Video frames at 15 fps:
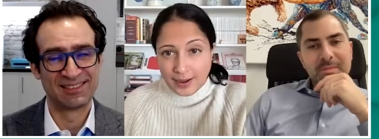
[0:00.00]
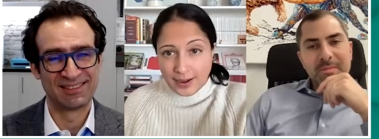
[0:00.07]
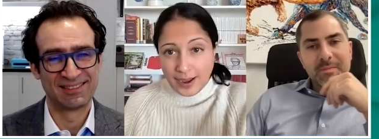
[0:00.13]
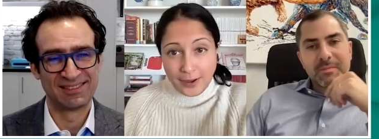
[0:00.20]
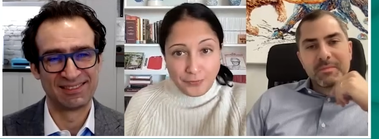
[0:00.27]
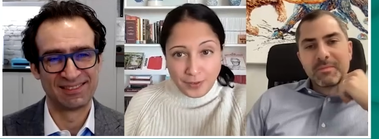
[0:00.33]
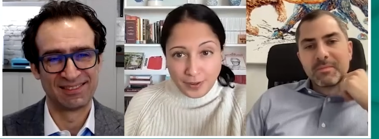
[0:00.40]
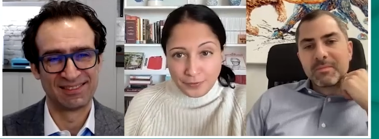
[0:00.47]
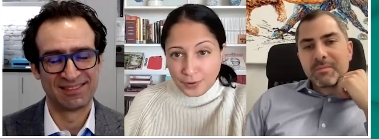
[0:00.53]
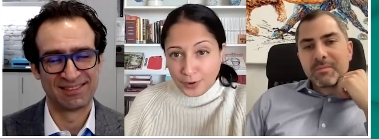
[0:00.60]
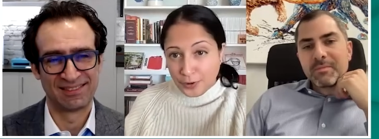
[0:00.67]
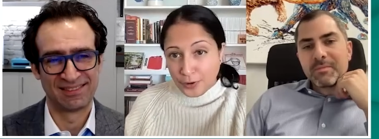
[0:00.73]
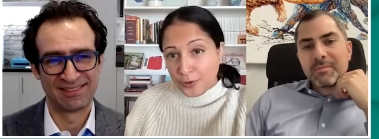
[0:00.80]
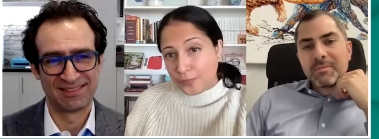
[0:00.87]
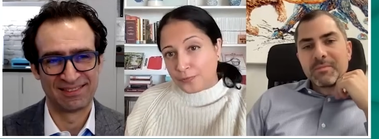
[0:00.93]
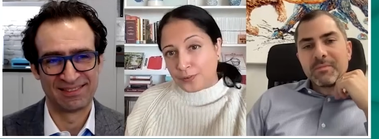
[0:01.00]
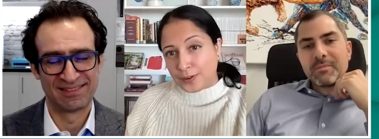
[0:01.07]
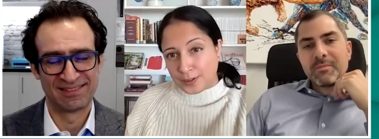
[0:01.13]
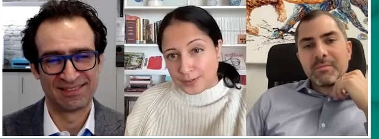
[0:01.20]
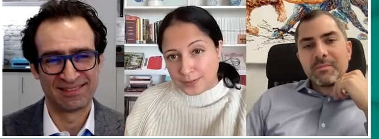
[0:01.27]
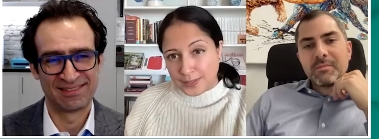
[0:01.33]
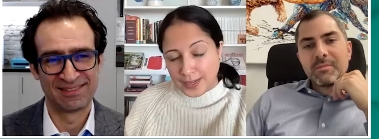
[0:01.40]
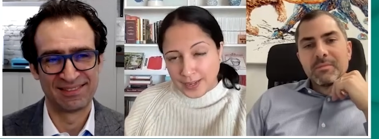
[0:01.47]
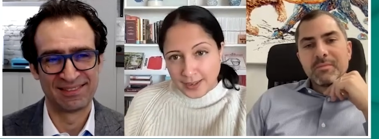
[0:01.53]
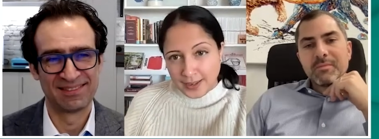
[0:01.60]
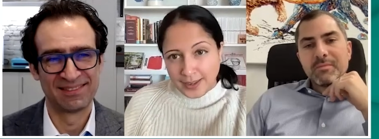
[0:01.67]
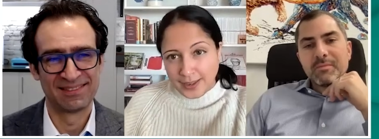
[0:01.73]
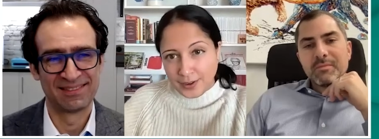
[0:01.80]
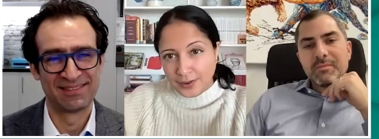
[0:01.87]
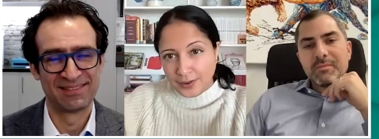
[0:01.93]
Speaker 1: I felt very hopeful.
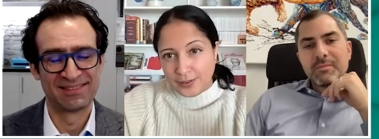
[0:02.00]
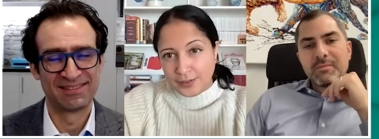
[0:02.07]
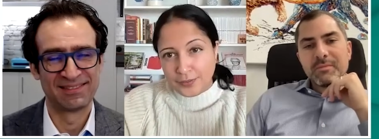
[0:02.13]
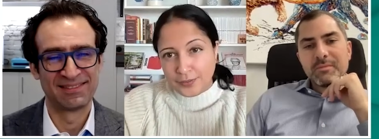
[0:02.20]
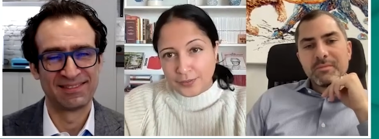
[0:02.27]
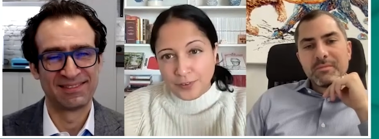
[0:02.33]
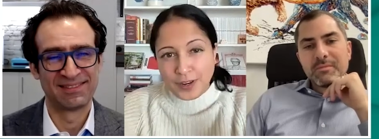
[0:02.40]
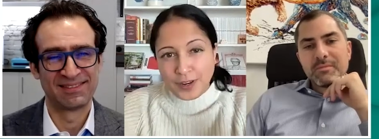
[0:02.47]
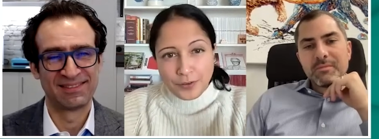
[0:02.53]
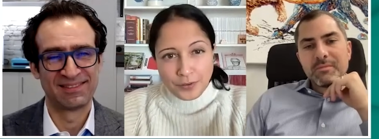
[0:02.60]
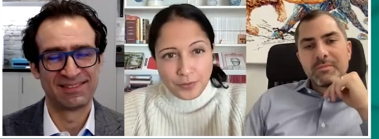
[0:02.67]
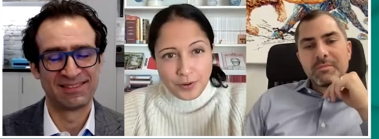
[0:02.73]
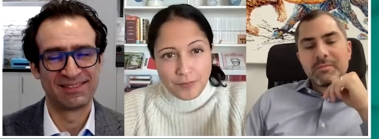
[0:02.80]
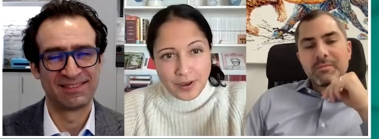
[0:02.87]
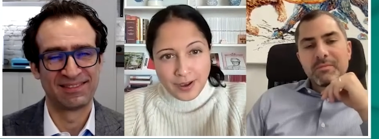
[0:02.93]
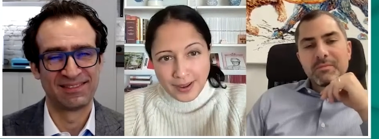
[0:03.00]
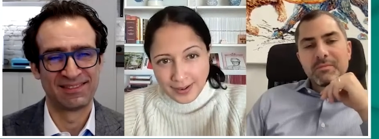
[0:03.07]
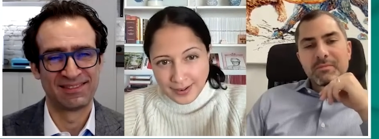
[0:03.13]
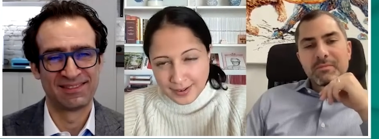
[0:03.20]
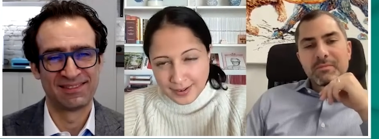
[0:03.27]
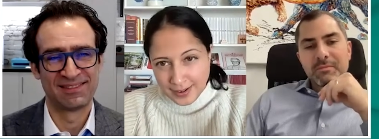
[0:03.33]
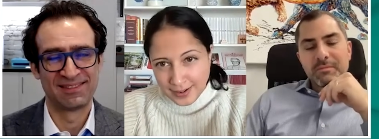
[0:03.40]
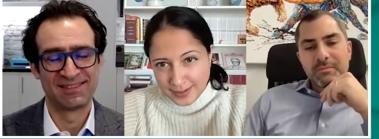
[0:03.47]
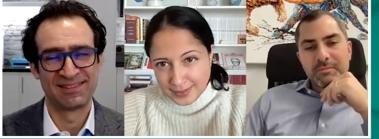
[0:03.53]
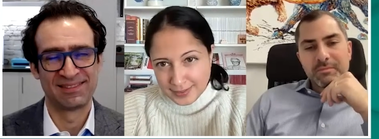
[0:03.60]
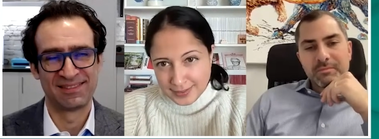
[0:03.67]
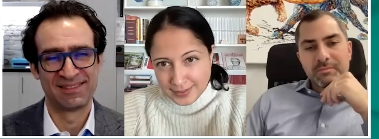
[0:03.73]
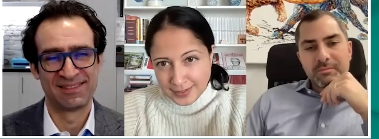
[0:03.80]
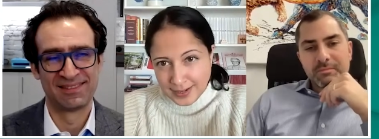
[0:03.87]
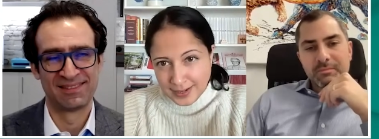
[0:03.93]
His video reminded
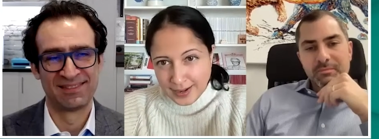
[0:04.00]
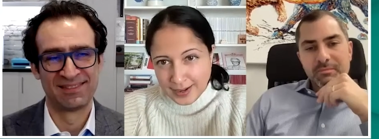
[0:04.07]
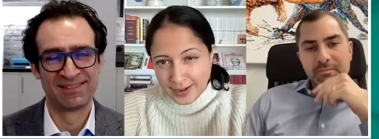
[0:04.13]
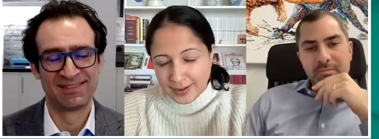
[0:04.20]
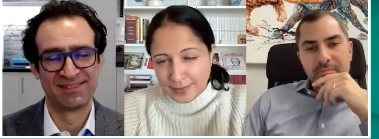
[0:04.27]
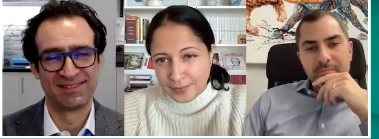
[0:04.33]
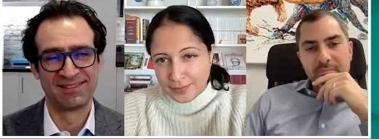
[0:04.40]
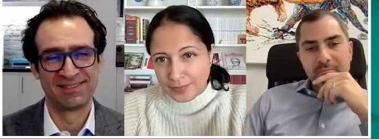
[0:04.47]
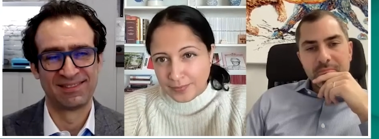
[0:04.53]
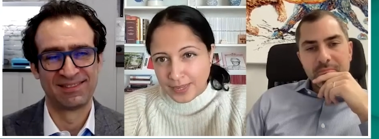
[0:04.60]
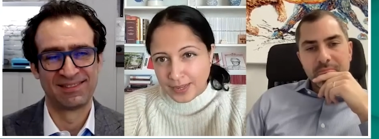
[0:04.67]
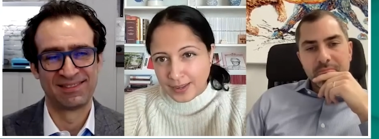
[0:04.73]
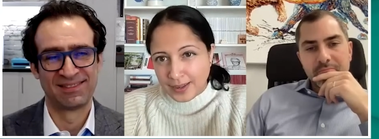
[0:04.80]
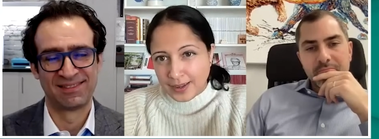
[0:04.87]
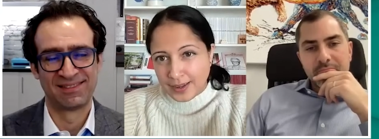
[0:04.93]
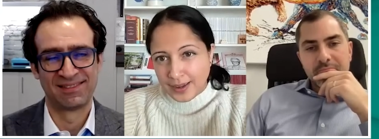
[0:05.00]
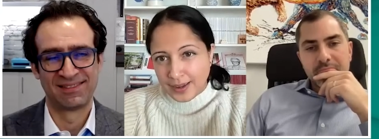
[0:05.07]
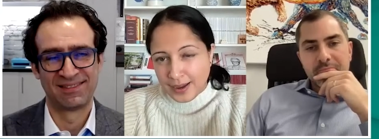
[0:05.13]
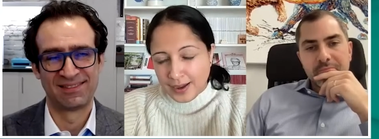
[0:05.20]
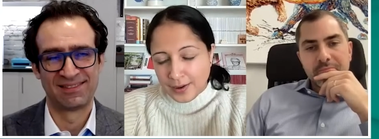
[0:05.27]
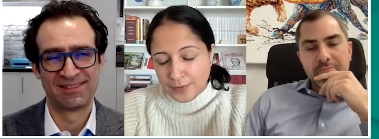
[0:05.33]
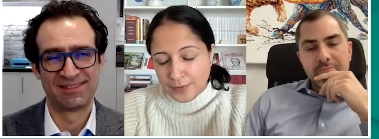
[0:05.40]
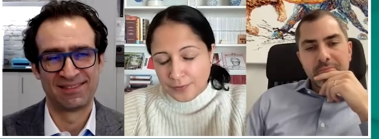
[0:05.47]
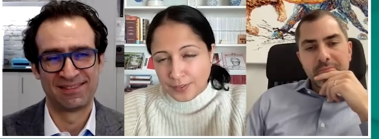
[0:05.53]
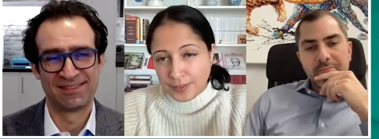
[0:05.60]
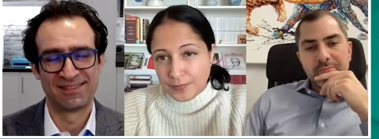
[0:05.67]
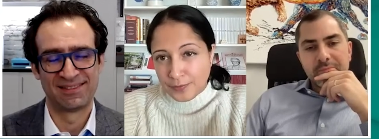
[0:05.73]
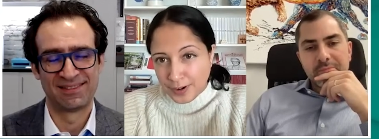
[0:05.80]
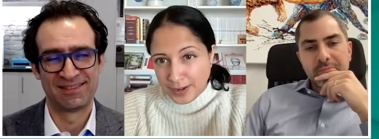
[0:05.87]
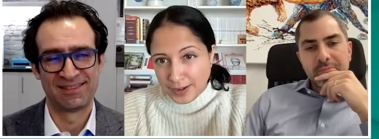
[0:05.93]
us um, of
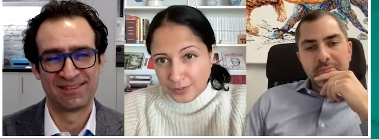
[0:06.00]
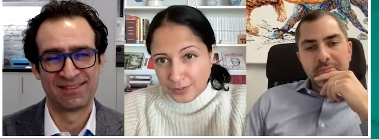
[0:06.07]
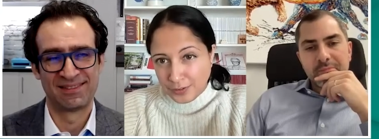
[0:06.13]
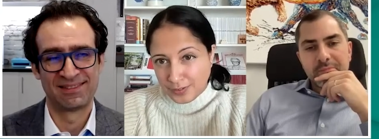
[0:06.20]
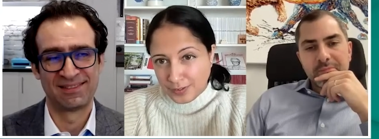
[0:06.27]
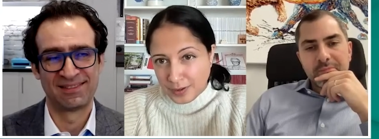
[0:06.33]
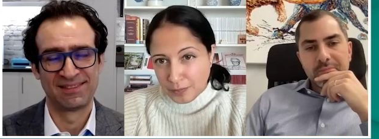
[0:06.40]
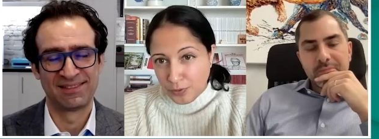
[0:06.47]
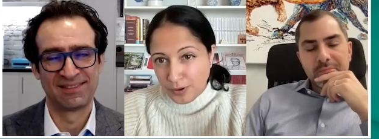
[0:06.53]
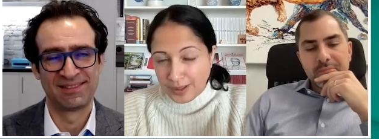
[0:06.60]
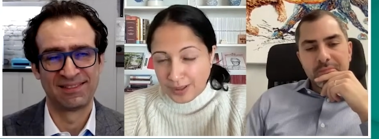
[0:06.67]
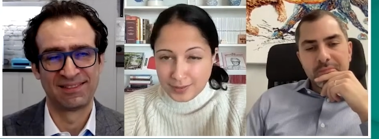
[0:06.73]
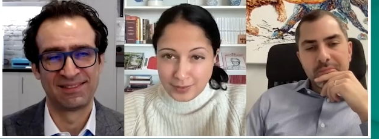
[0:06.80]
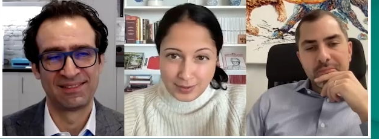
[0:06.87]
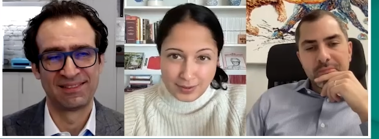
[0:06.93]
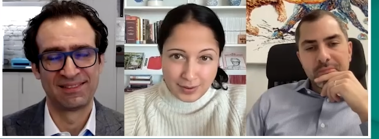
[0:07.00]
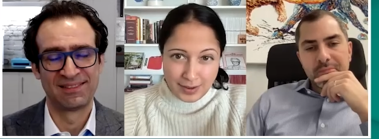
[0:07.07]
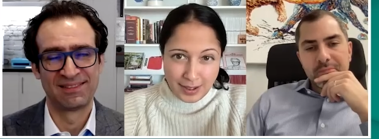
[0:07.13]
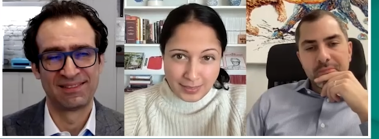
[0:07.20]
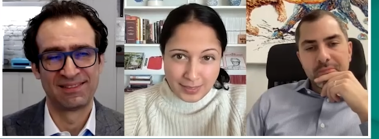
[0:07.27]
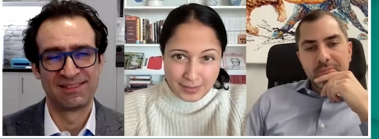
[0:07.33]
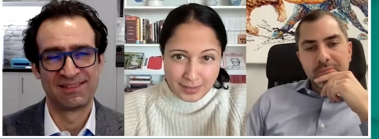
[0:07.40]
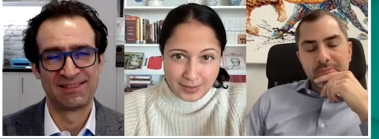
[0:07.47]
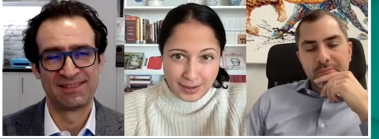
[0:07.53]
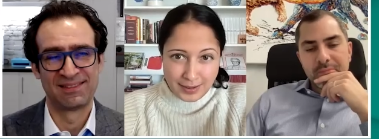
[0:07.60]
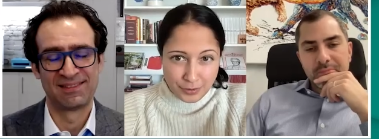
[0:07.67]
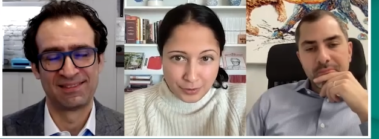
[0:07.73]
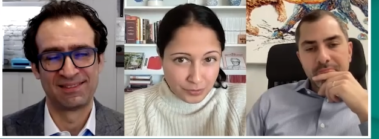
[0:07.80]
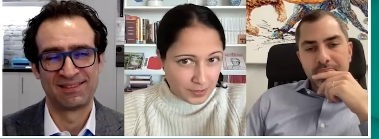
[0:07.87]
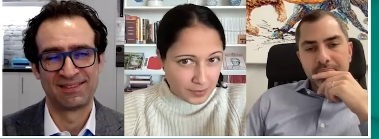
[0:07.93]
some very interesting points. And I think the
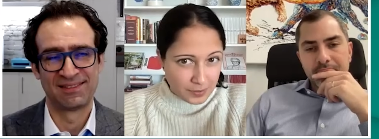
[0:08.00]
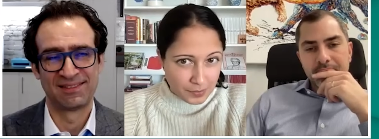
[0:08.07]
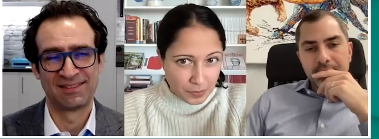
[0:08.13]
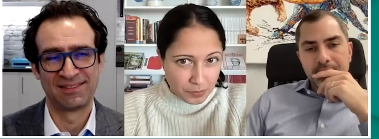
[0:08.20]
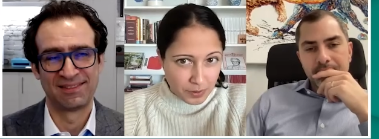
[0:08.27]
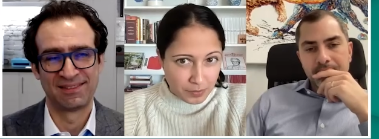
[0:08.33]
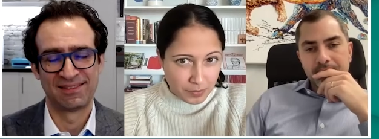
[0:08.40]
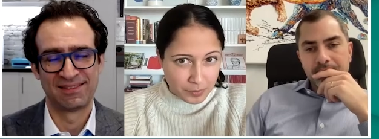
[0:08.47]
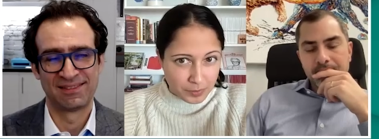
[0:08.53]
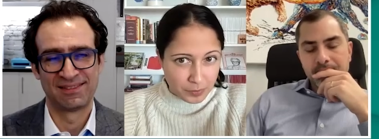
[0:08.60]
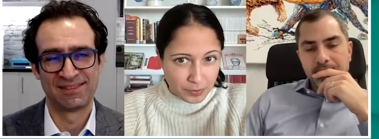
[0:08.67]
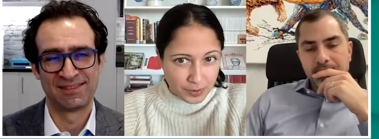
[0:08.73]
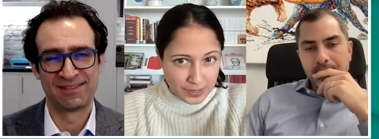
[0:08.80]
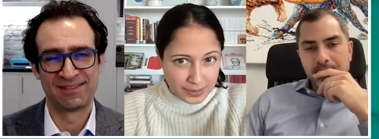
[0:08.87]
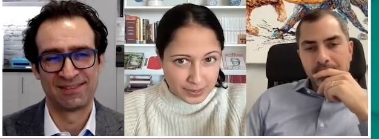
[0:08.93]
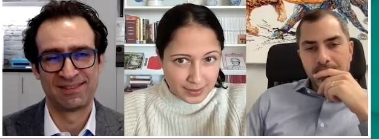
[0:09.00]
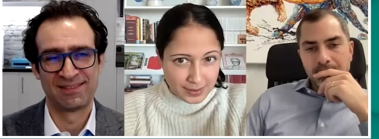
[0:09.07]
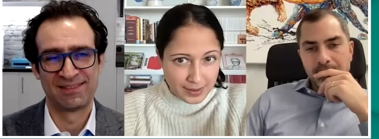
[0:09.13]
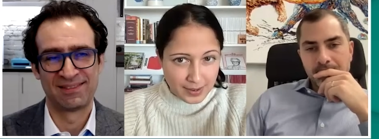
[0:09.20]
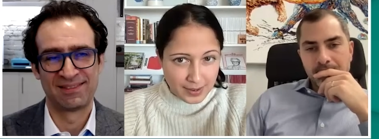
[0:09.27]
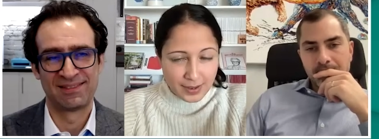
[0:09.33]
diagnosis of the problem was brilliant.